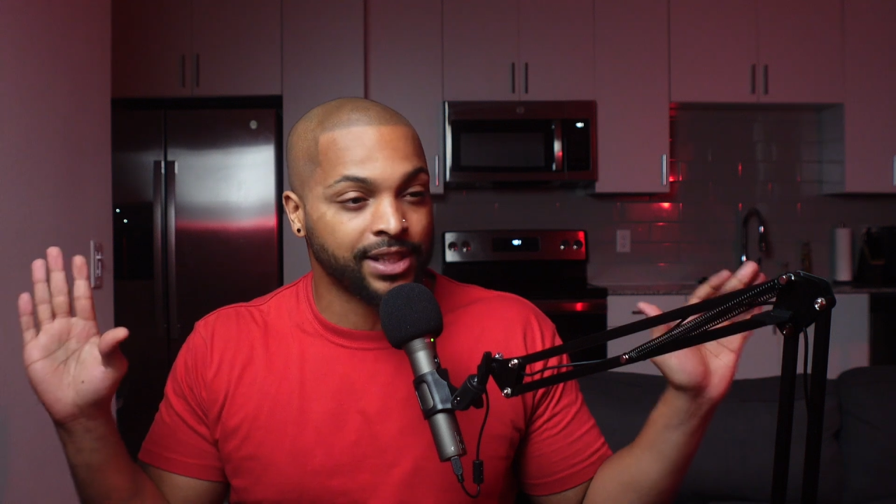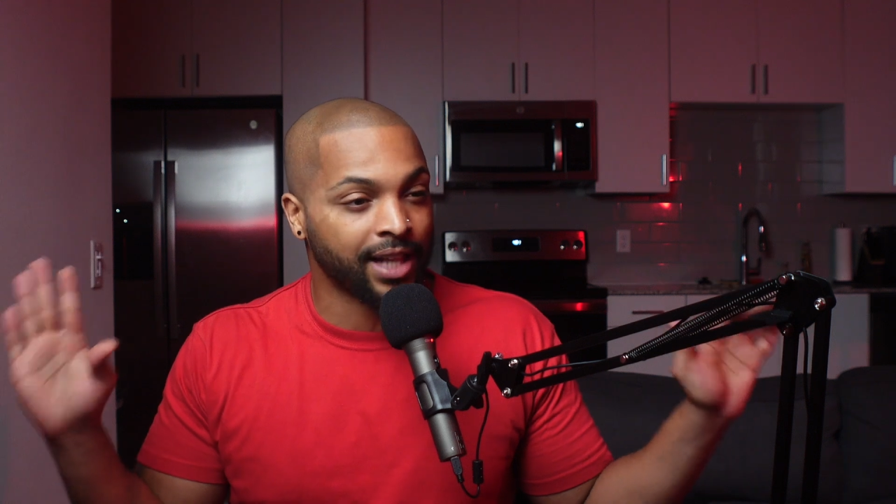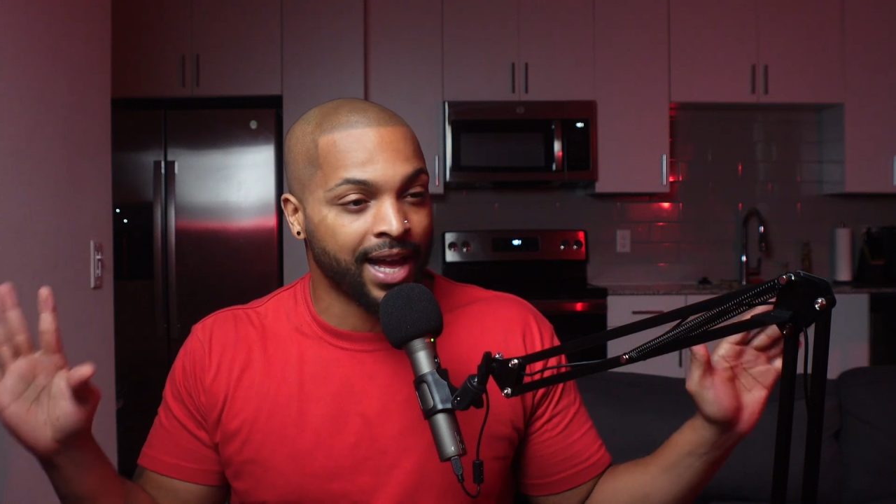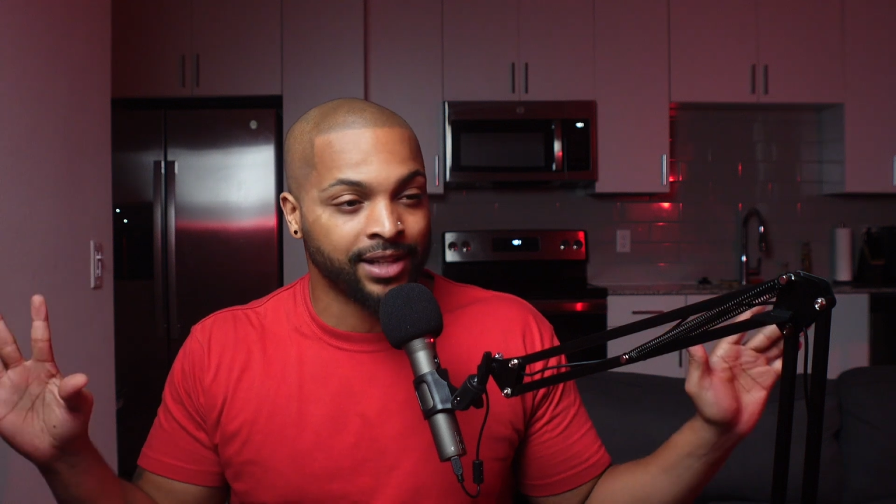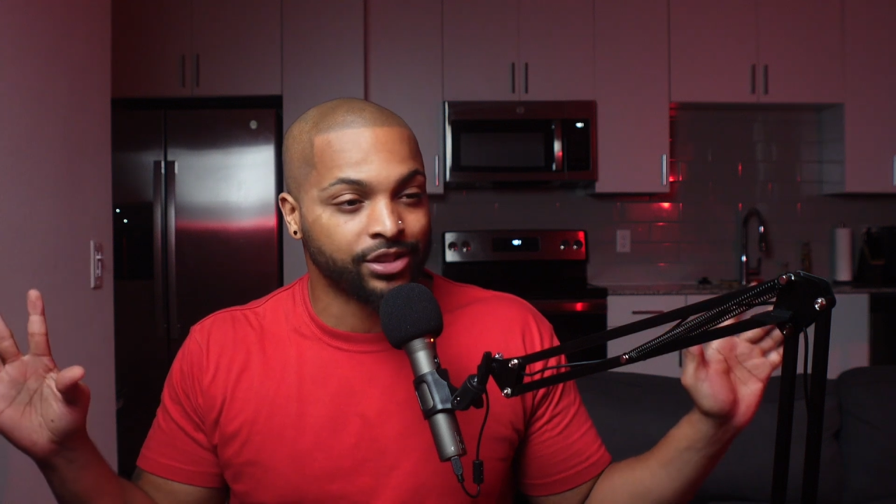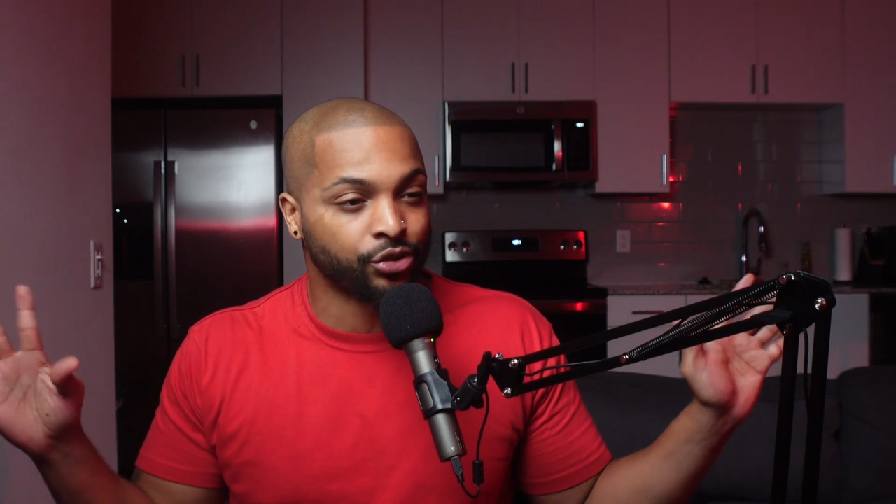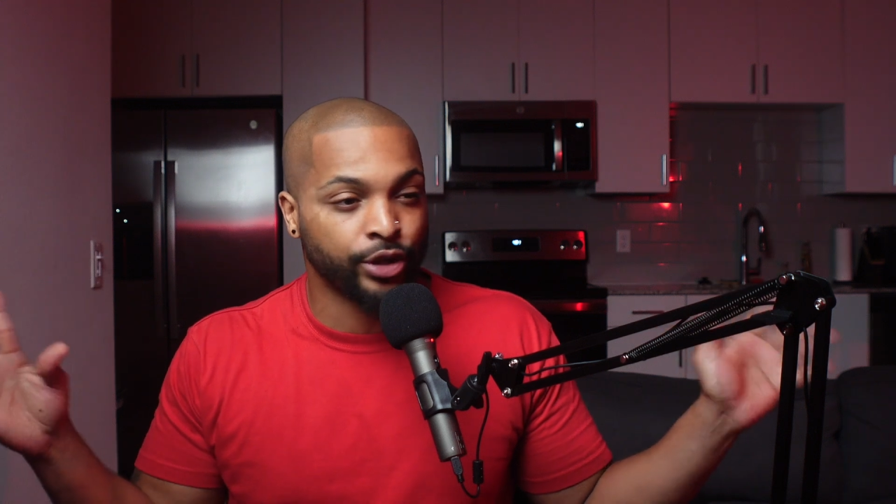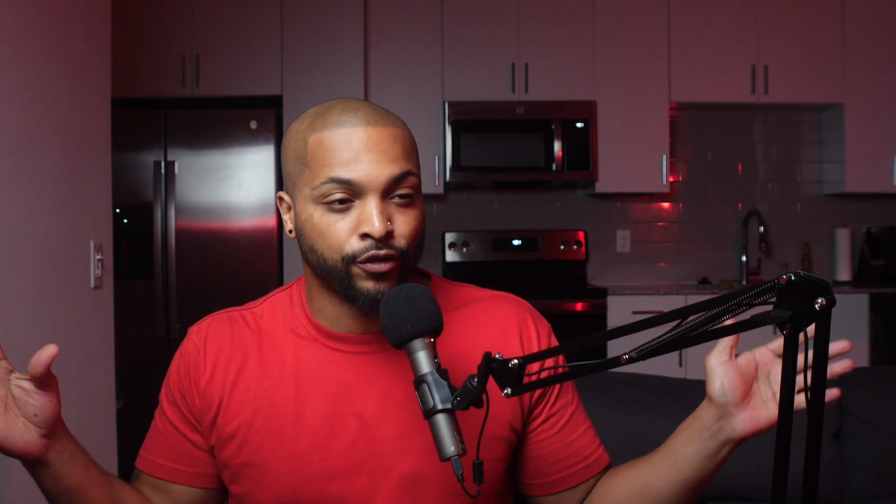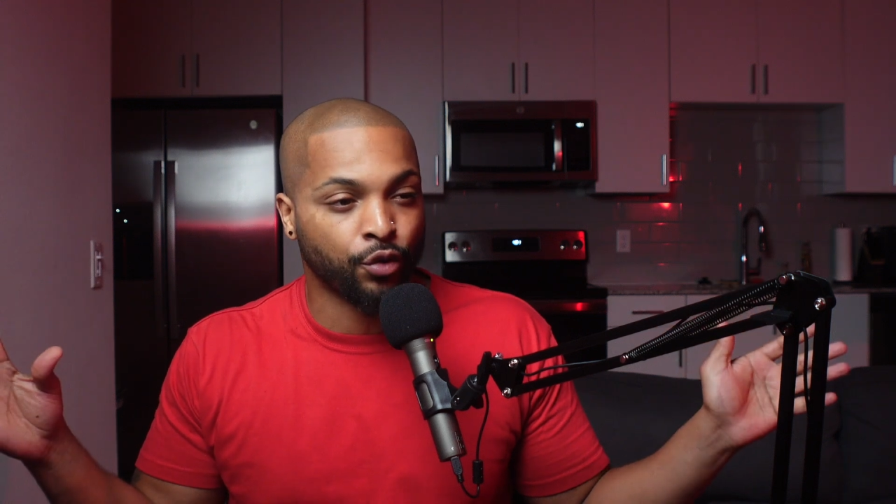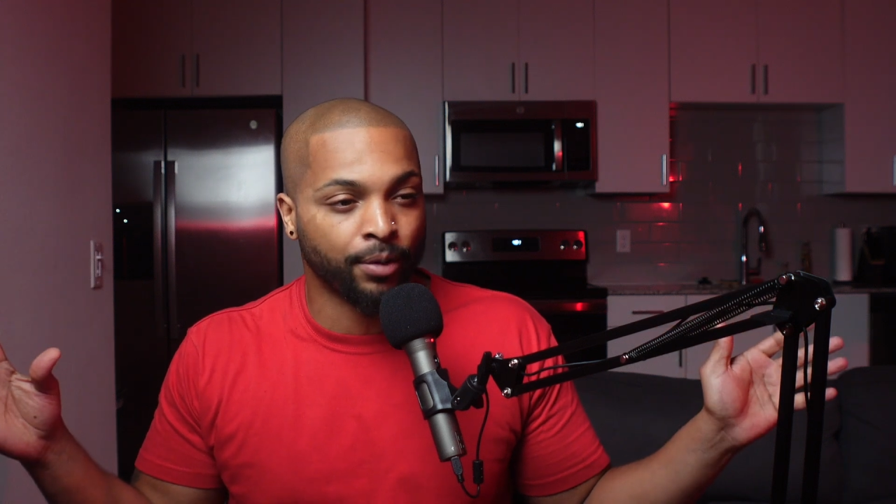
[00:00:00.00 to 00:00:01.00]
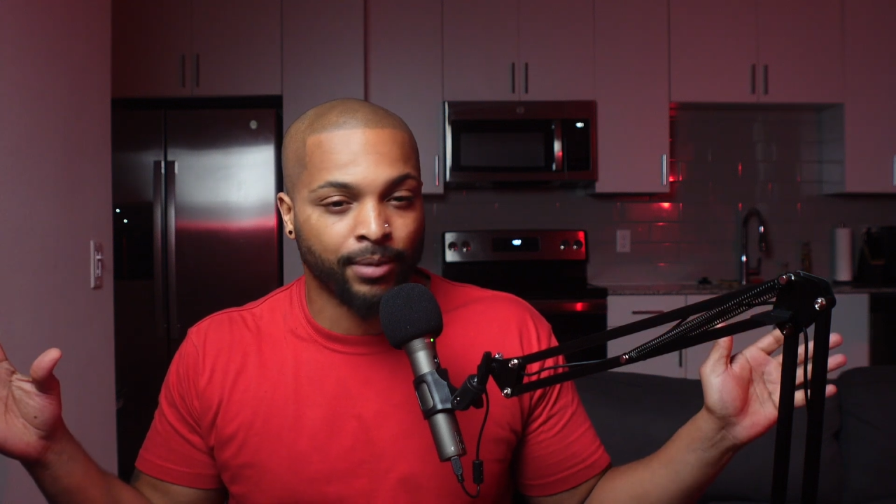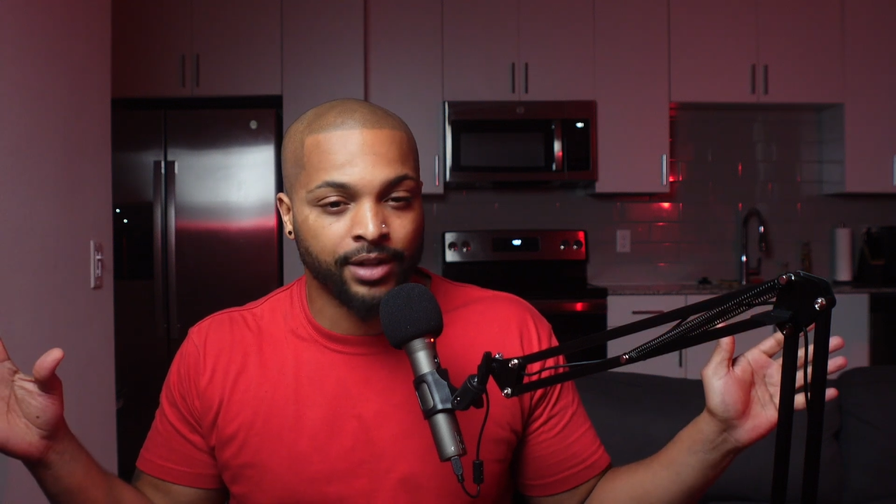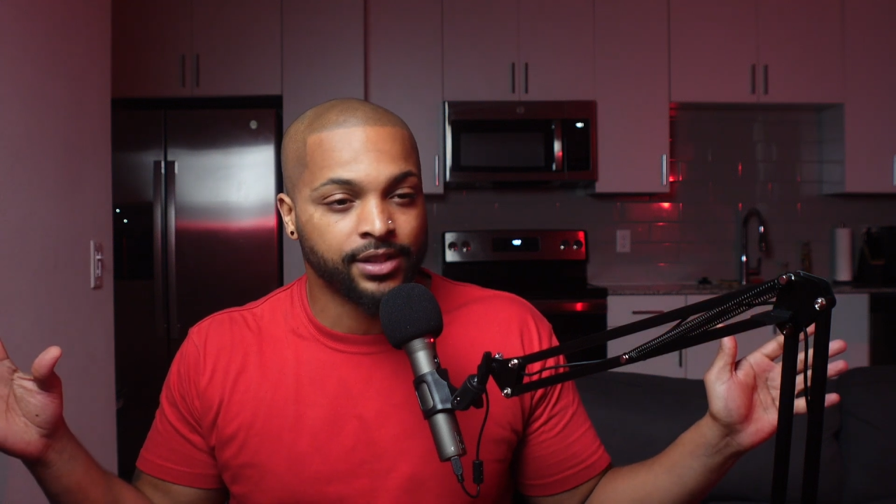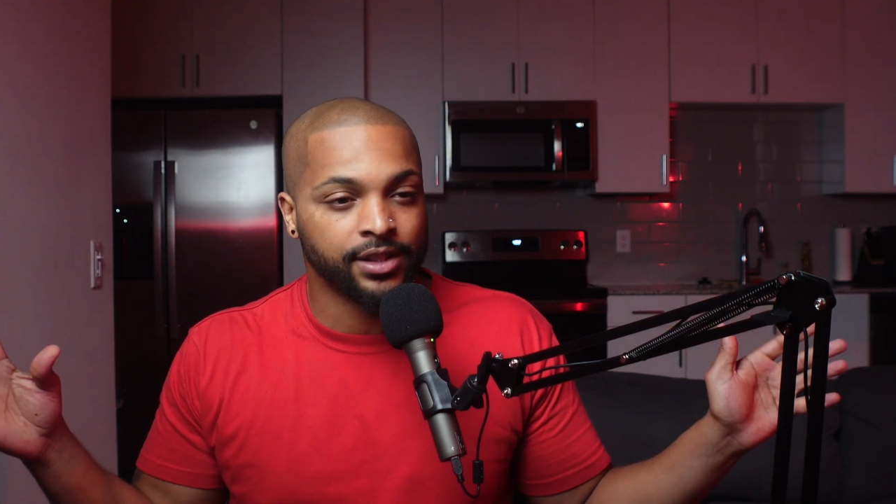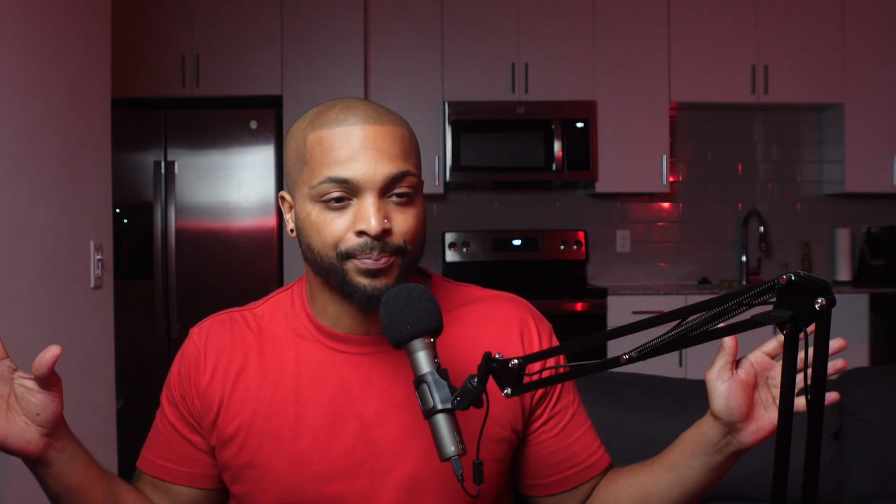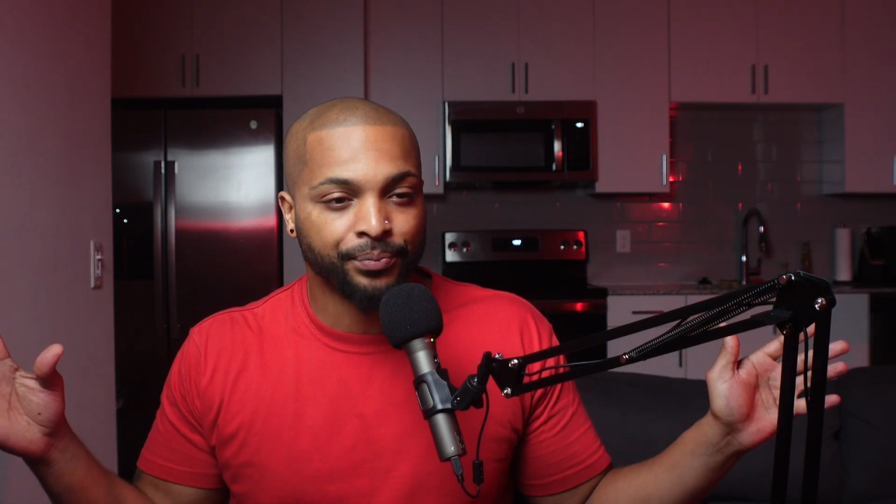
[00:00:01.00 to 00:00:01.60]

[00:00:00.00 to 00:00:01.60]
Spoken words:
last 3 or 4 months